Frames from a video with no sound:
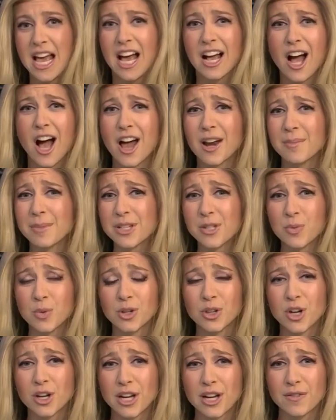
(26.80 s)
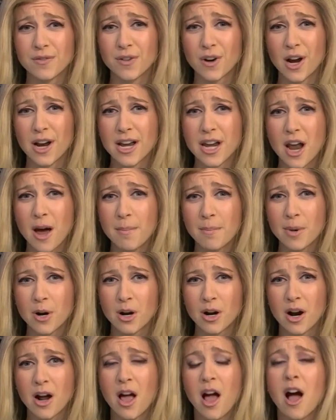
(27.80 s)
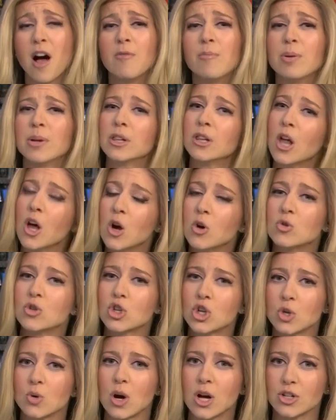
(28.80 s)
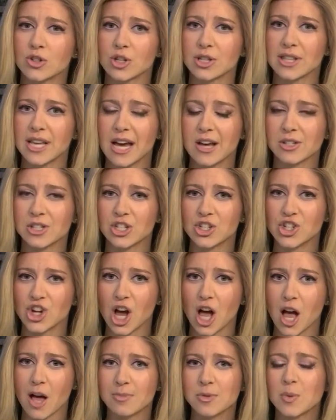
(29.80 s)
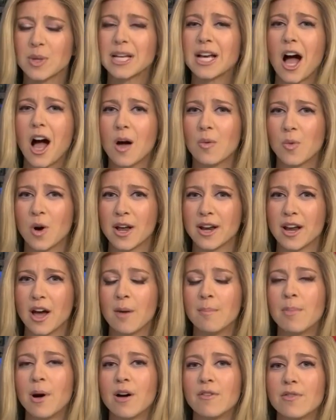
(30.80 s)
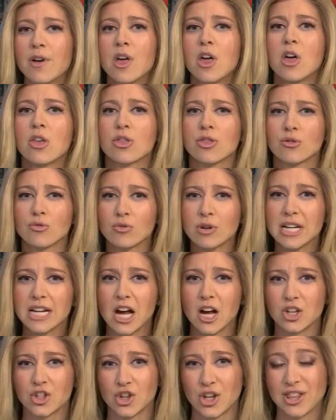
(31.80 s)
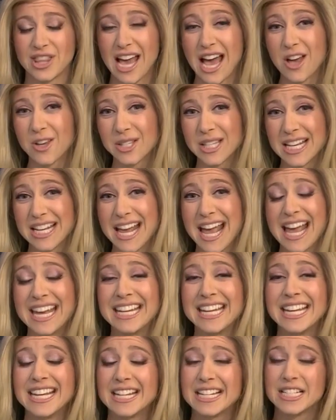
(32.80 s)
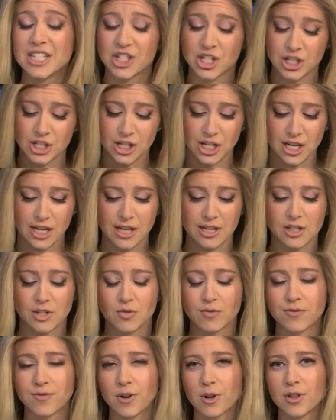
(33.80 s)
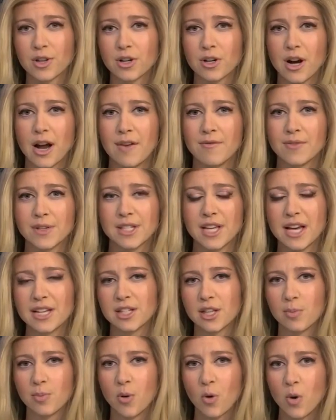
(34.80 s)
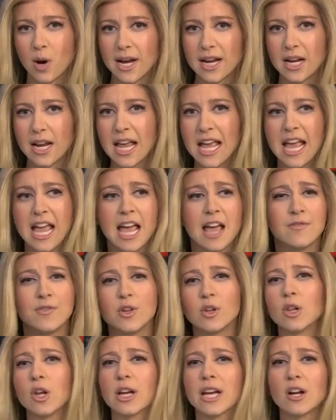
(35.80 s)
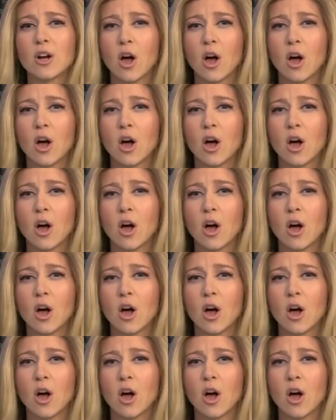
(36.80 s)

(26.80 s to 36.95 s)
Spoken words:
Economists were looking for a number of below 200,000 jobs. We got one above 300,000. And just to further emphasize the point, if you look